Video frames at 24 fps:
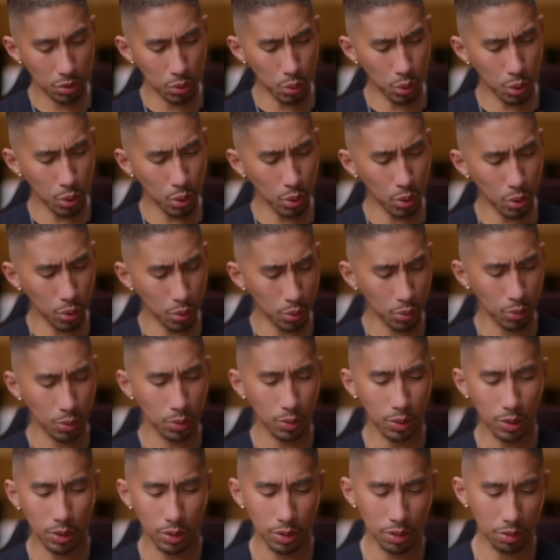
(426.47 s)
Ooh!
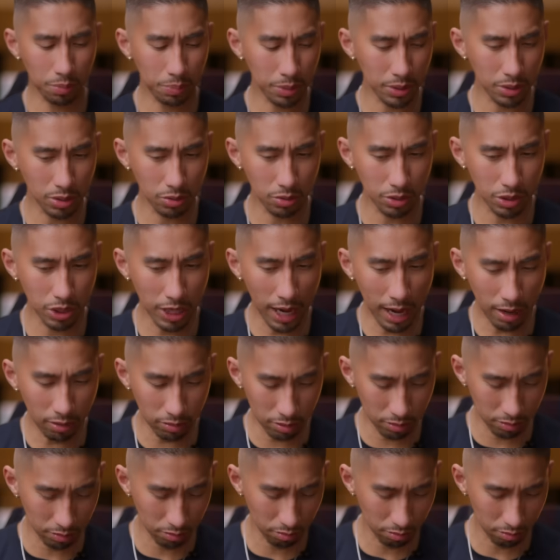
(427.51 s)
Your person reach
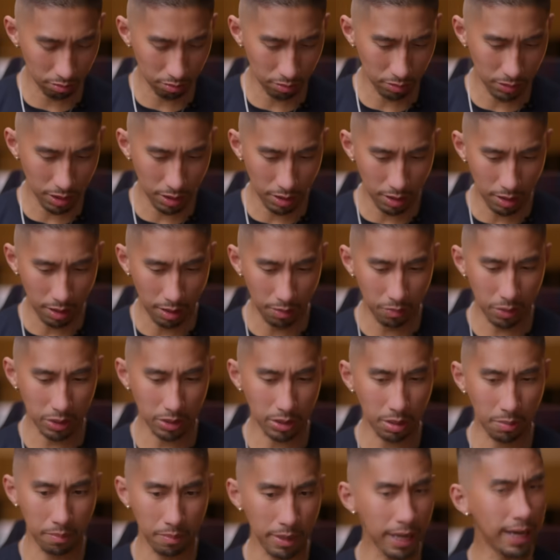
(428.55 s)
out, but
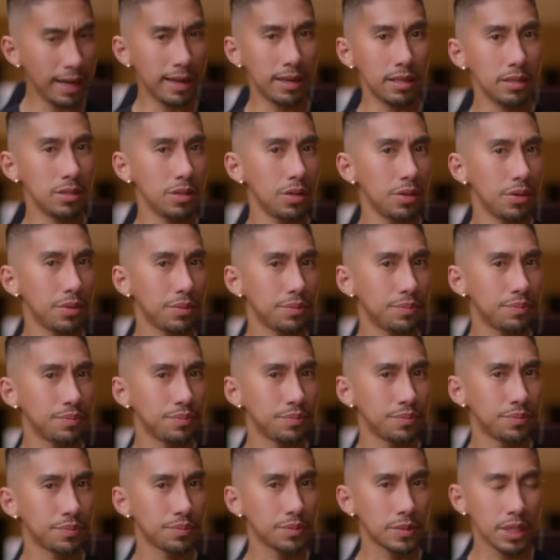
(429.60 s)
they're mad at you.
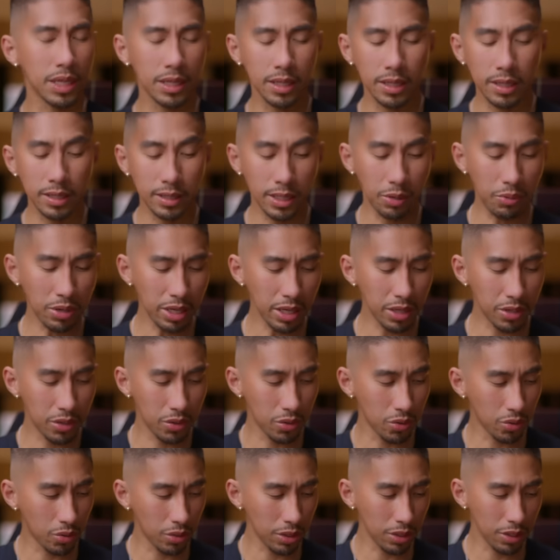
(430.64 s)
They want to
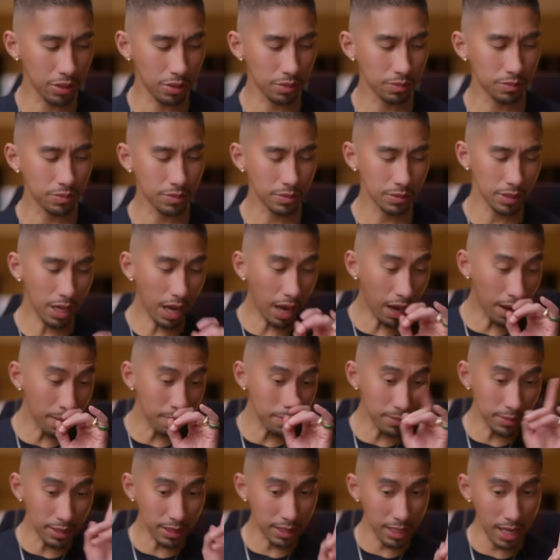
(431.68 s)
ignore you.
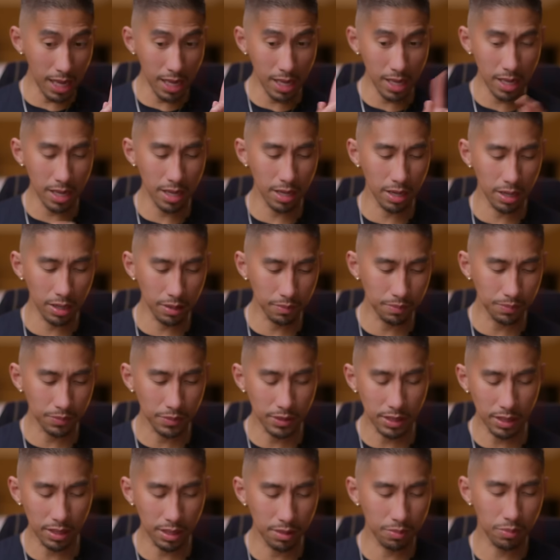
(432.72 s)
I'm seeing here,
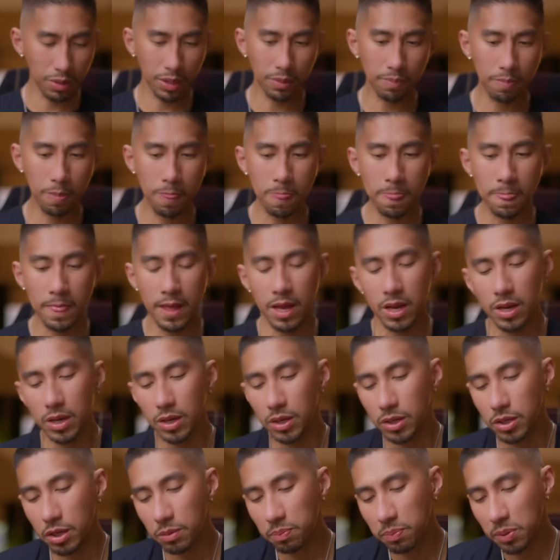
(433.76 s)
Libra,
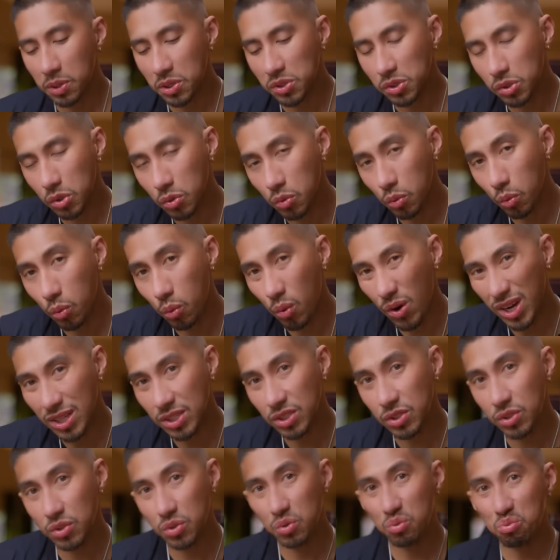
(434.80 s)
your person
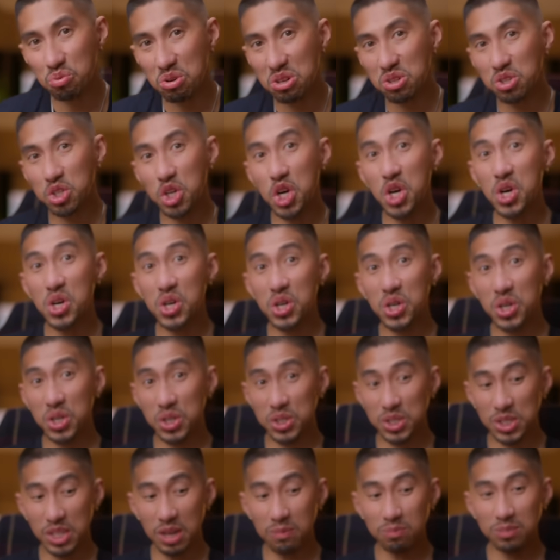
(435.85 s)
wants to
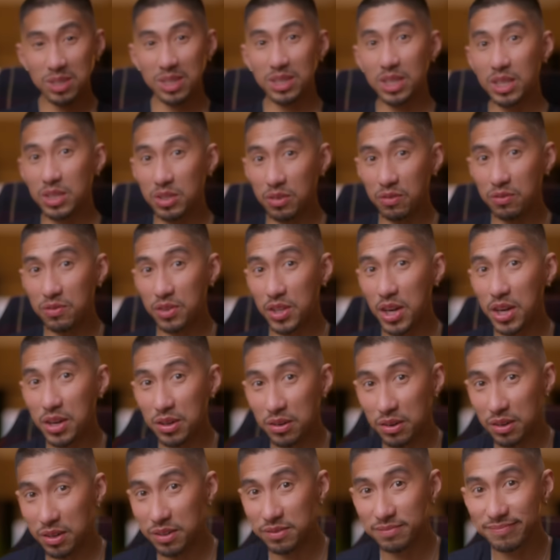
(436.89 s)
return something that you've
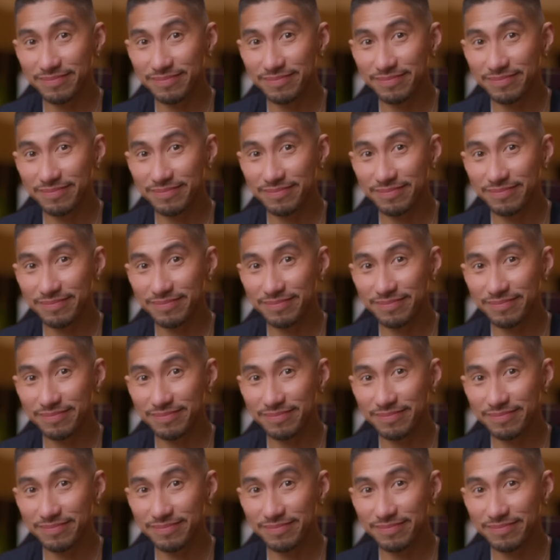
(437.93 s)
done.